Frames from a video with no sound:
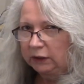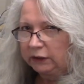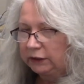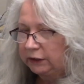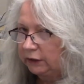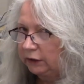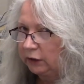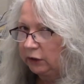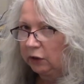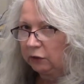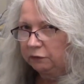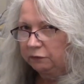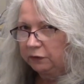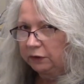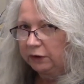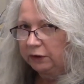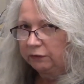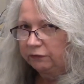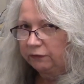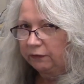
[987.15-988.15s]
It didn't go
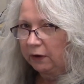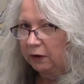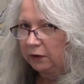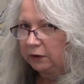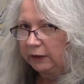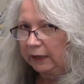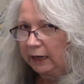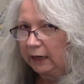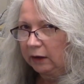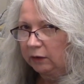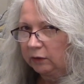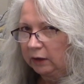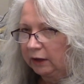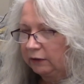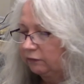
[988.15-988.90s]
very far down.